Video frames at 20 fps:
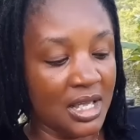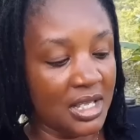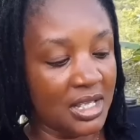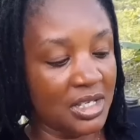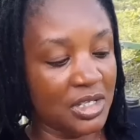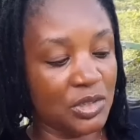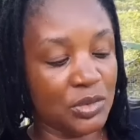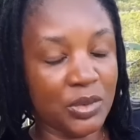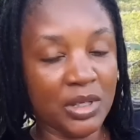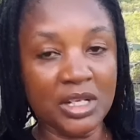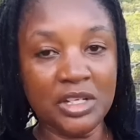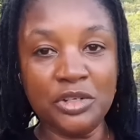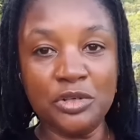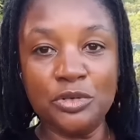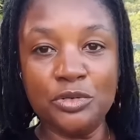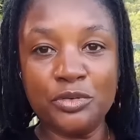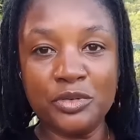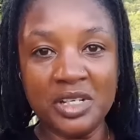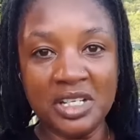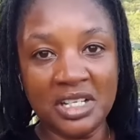when you
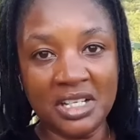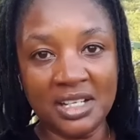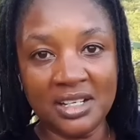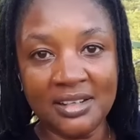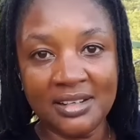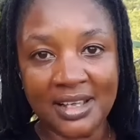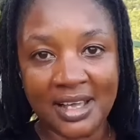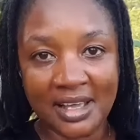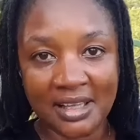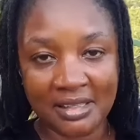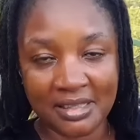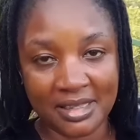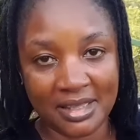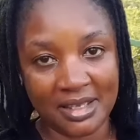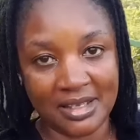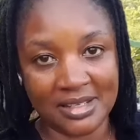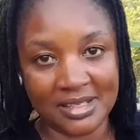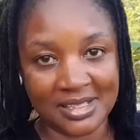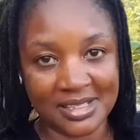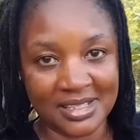reignite
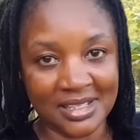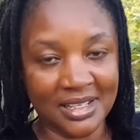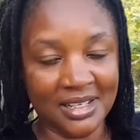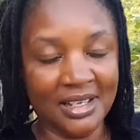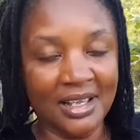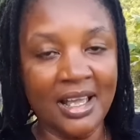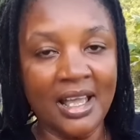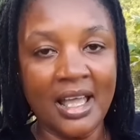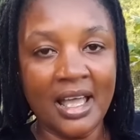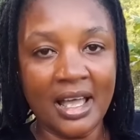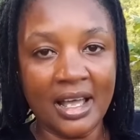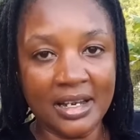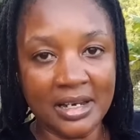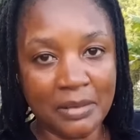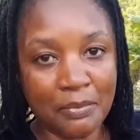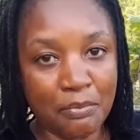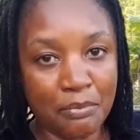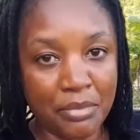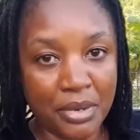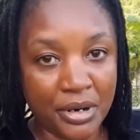this and it
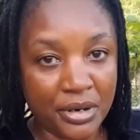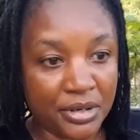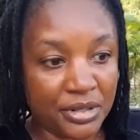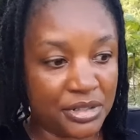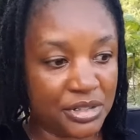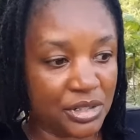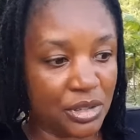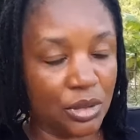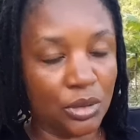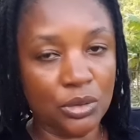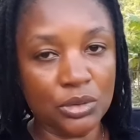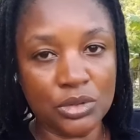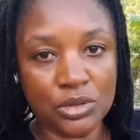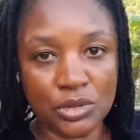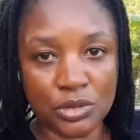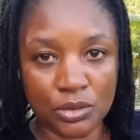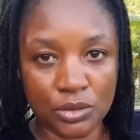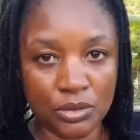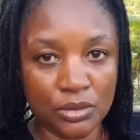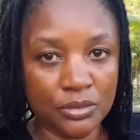burns out
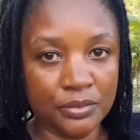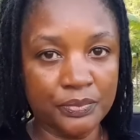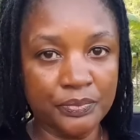to